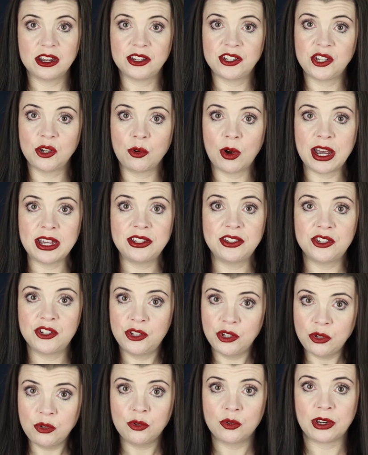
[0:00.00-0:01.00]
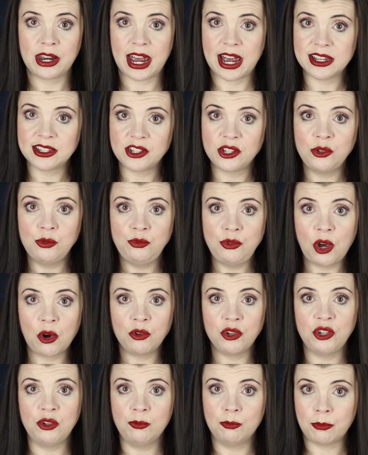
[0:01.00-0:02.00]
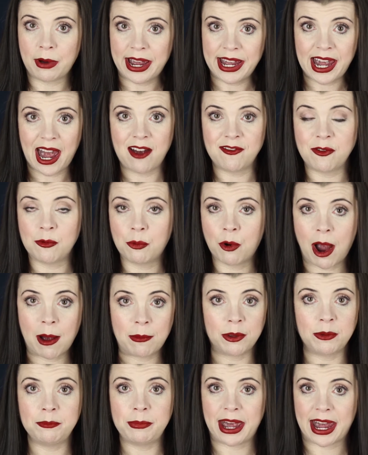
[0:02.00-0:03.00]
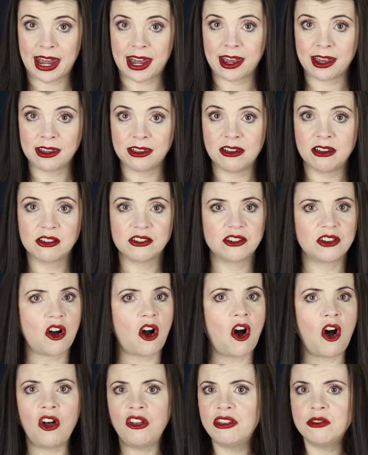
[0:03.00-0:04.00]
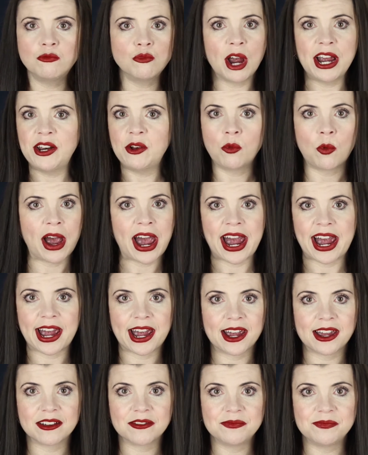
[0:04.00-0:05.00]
So as soon as you know you might have a problem paying, call them right away.